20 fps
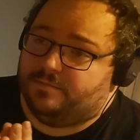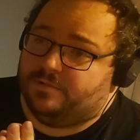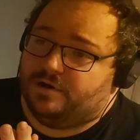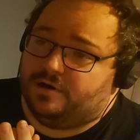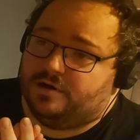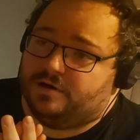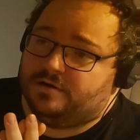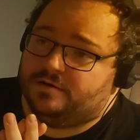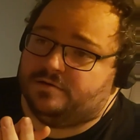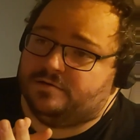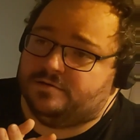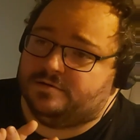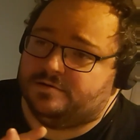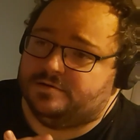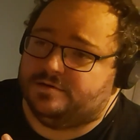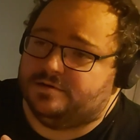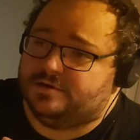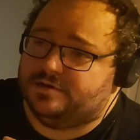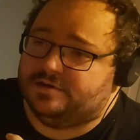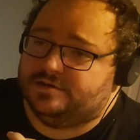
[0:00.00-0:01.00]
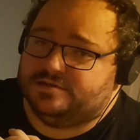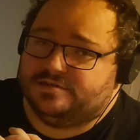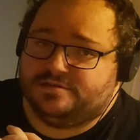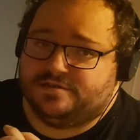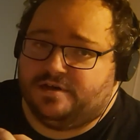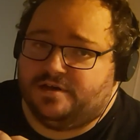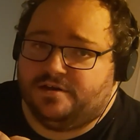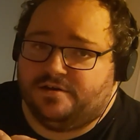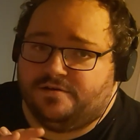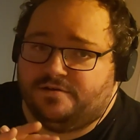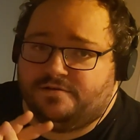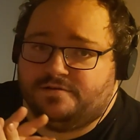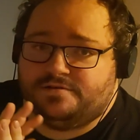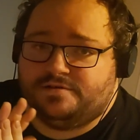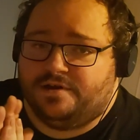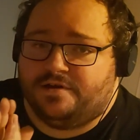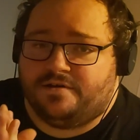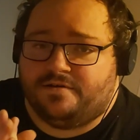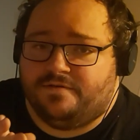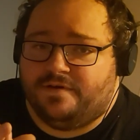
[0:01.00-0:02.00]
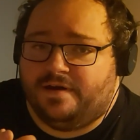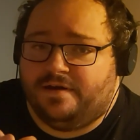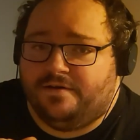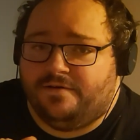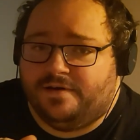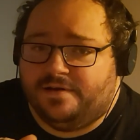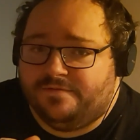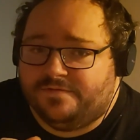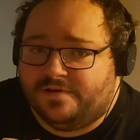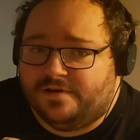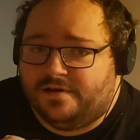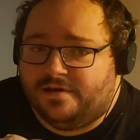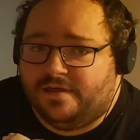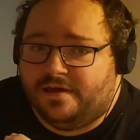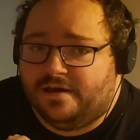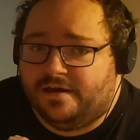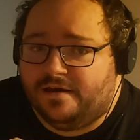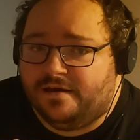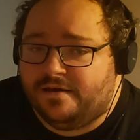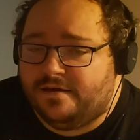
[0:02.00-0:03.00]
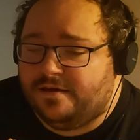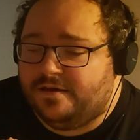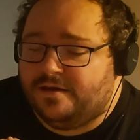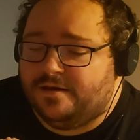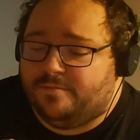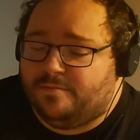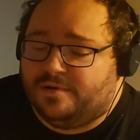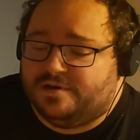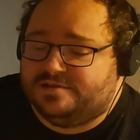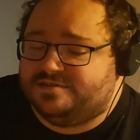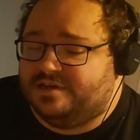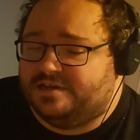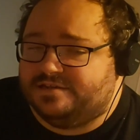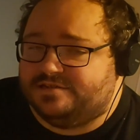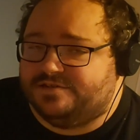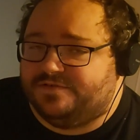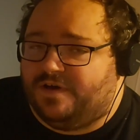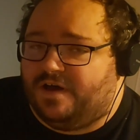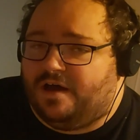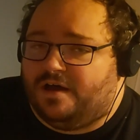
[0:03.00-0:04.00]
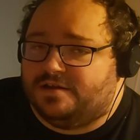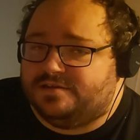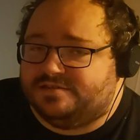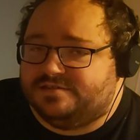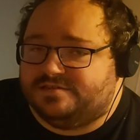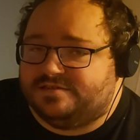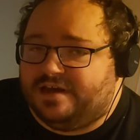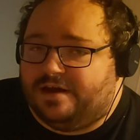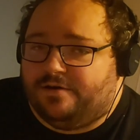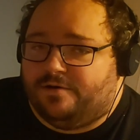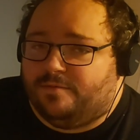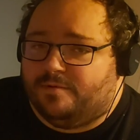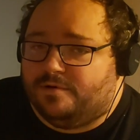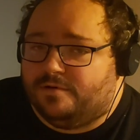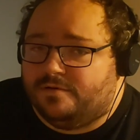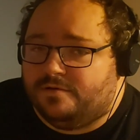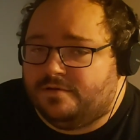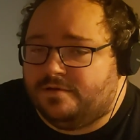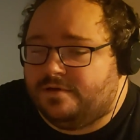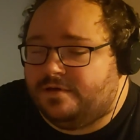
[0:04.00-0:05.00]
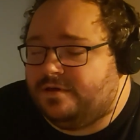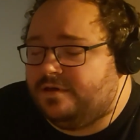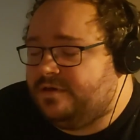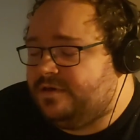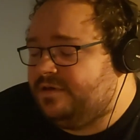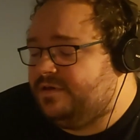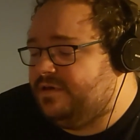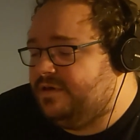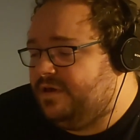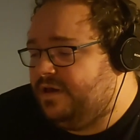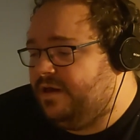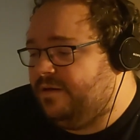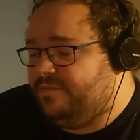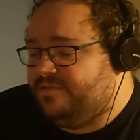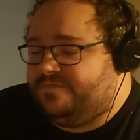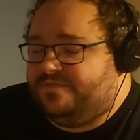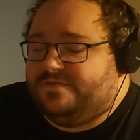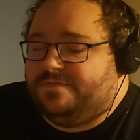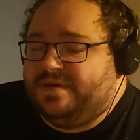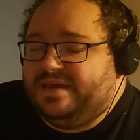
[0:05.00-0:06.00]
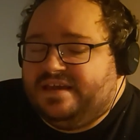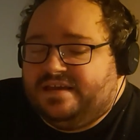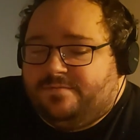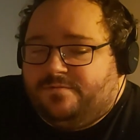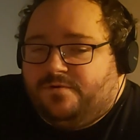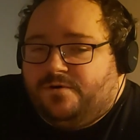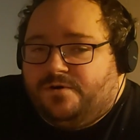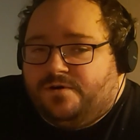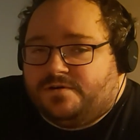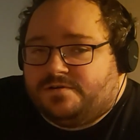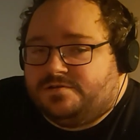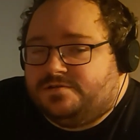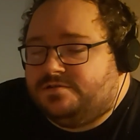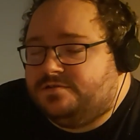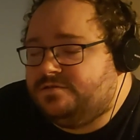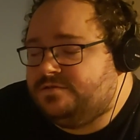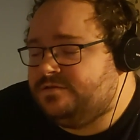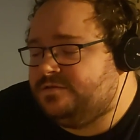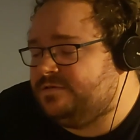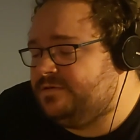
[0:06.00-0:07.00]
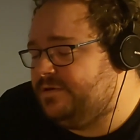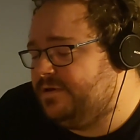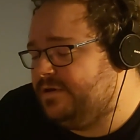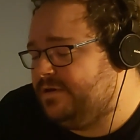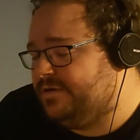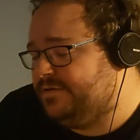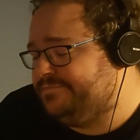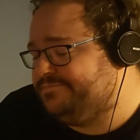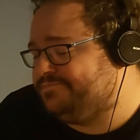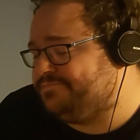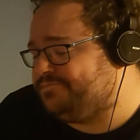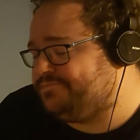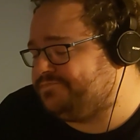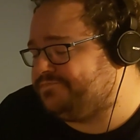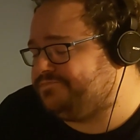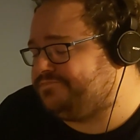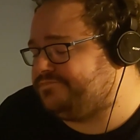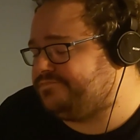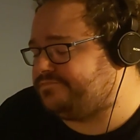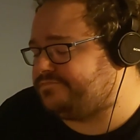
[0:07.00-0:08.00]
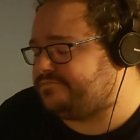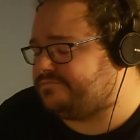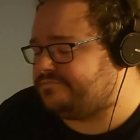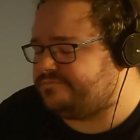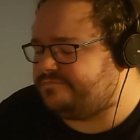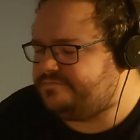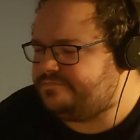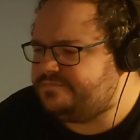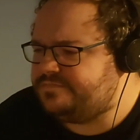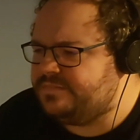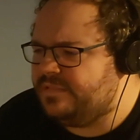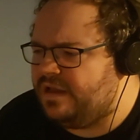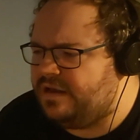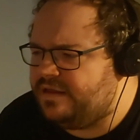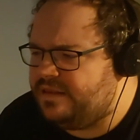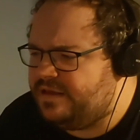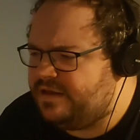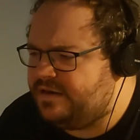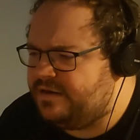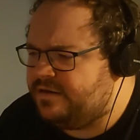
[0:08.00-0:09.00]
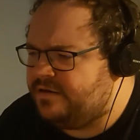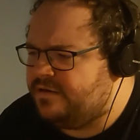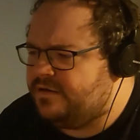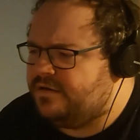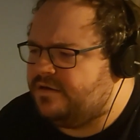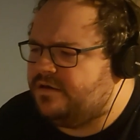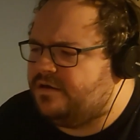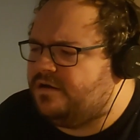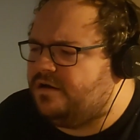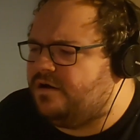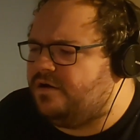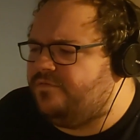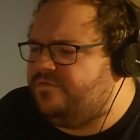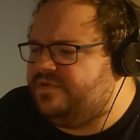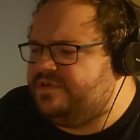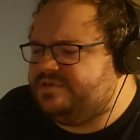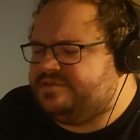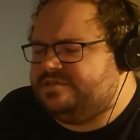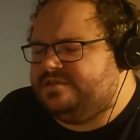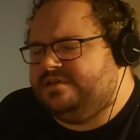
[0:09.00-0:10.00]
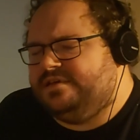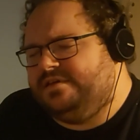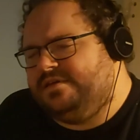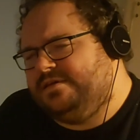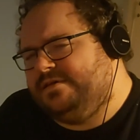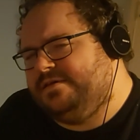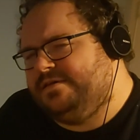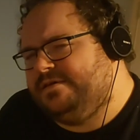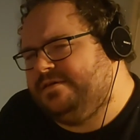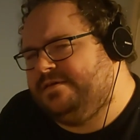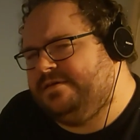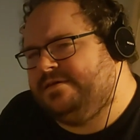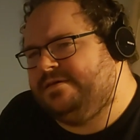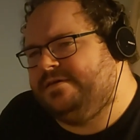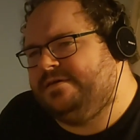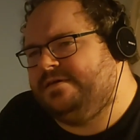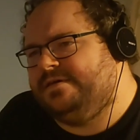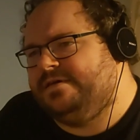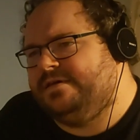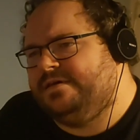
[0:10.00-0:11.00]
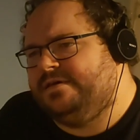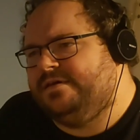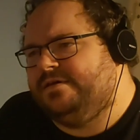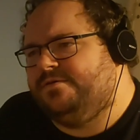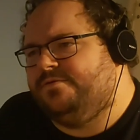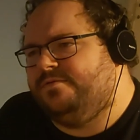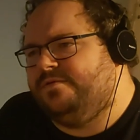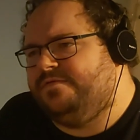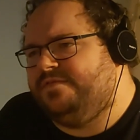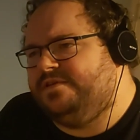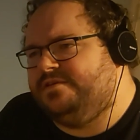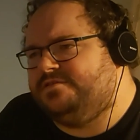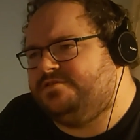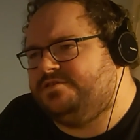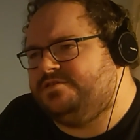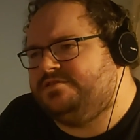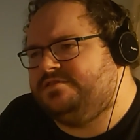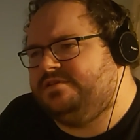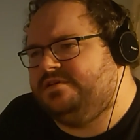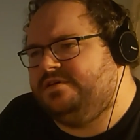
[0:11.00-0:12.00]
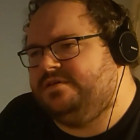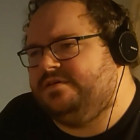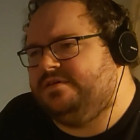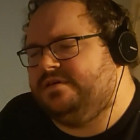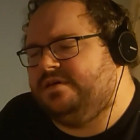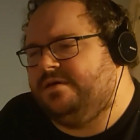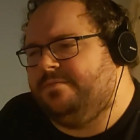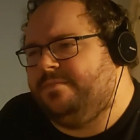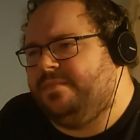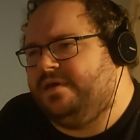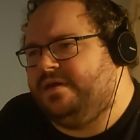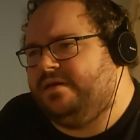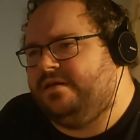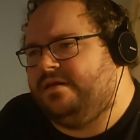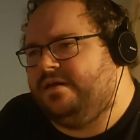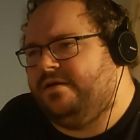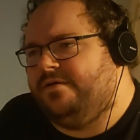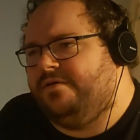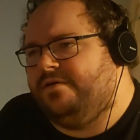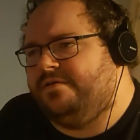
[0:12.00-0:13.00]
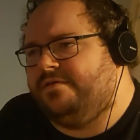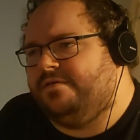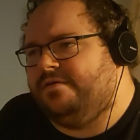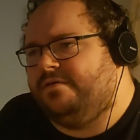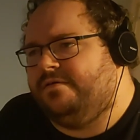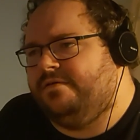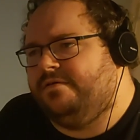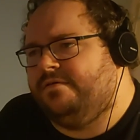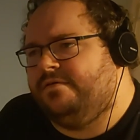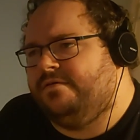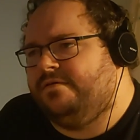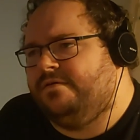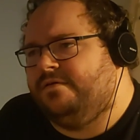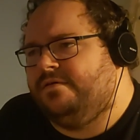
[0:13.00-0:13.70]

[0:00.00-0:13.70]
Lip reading: I mean, I'm not a designer, a decorator, or anything like that. My sense of art is terrible. But for me, it works. And then, obviously, we have an interesting main character.